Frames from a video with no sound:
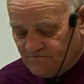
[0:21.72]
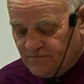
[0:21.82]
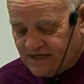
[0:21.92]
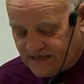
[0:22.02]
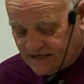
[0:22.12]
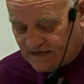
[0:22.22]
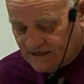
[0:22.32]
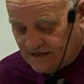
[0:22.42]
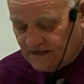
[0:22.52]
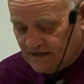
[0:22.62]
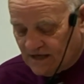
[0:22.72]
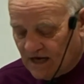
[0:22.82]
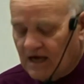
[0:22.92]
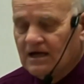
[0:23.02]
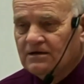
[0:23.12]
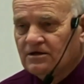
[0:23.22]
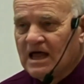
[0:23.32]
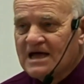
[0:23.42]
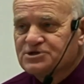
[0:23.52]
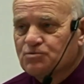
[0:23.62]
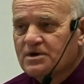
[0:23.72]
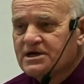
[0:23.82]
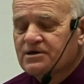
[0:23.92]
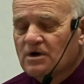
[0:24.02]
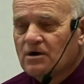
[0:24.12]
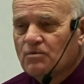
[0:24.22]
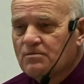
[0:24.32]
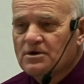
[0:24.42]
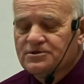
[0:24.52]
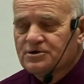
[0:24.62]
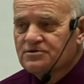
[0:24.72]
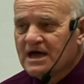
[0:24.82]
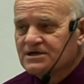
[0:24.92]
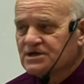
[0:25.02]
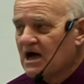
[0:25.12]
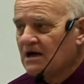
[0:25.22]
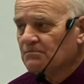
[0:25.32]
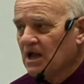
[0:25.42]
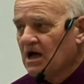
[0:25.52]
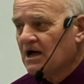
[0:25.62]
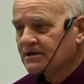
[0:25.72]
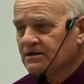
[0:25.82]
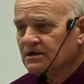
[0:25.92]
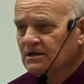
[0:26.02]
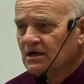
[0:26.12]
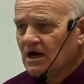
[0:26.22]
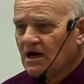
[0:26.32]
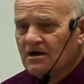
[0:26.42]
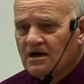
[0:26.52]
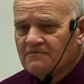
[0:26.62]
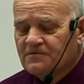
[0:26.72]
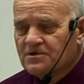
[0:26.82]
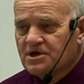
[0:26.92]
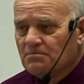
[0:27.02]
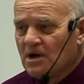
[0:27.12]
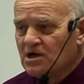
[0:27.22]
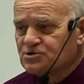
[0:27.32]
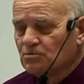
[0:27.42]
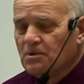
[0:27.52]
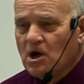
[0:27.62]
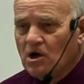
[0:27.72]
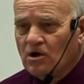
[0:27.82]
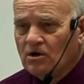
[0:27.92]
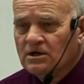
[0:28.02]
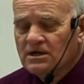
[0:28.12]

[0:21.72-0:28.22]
B. Uh, last week, uh, we went through that timeline uh, for the Apostle Paul.